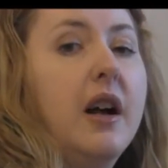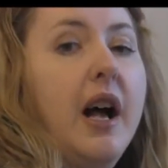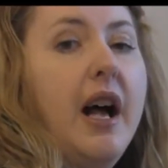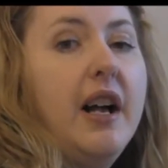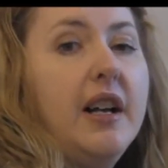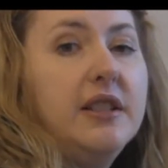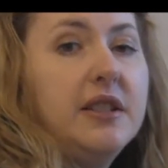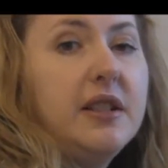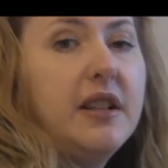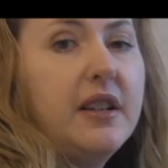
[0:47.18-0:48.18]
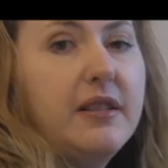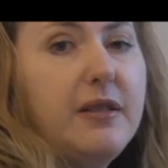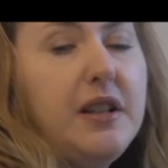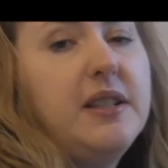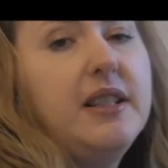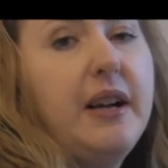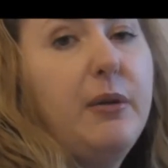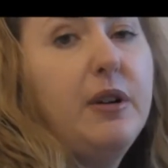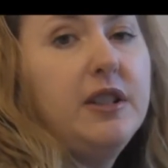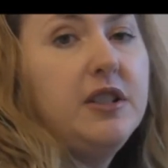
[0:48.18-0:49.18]
And the reason I
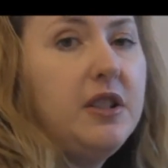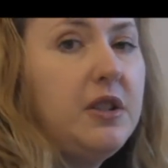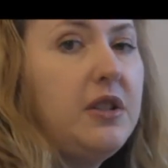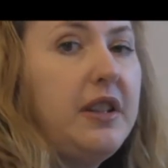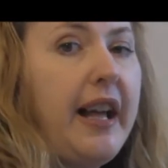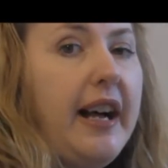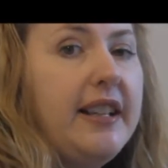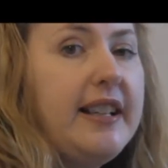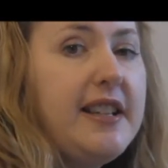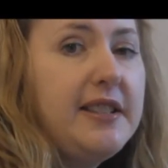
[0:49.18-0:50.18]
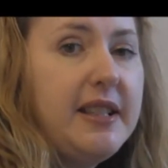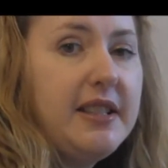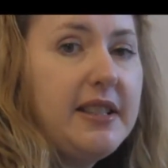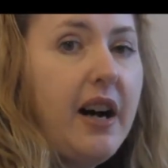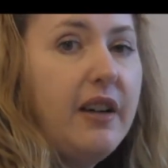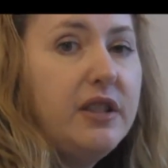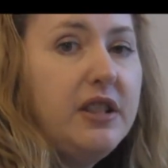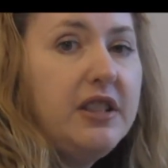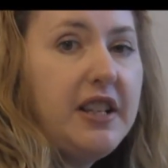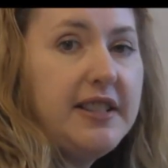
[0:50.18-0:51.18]
wanted to do that is it's
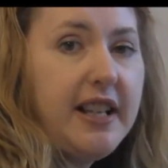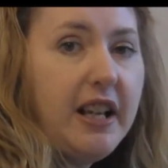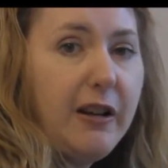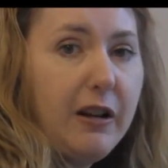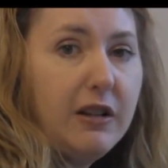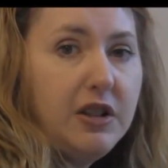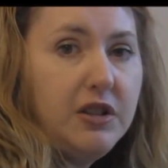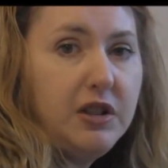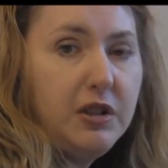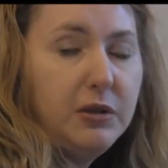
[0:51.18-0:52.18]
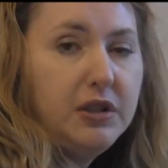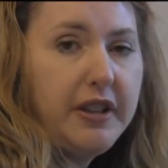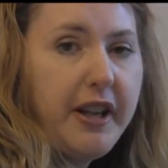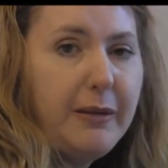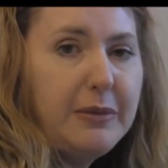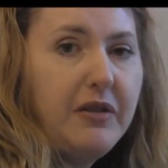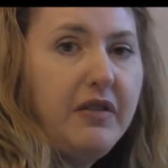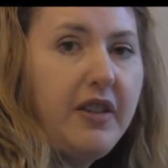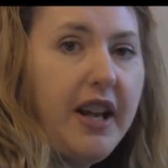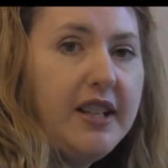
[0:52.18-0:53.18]
often easier to do the human
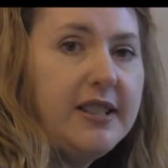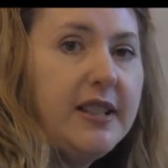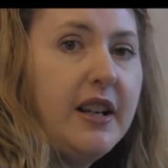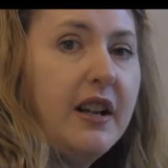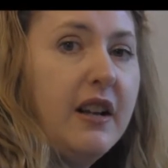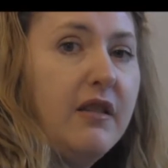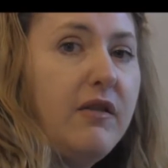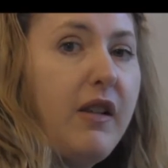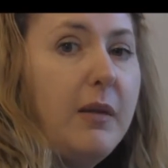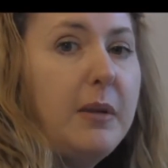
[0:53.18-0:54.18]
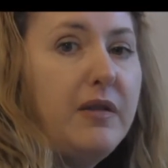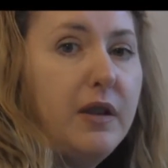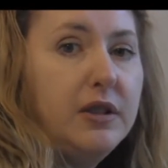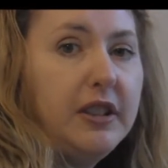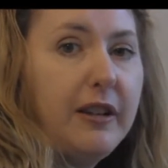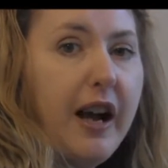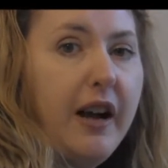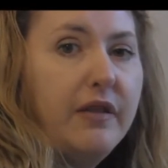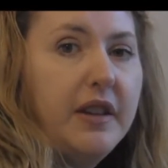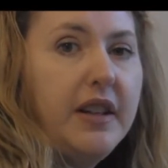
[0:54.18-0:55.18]
face from a photograph.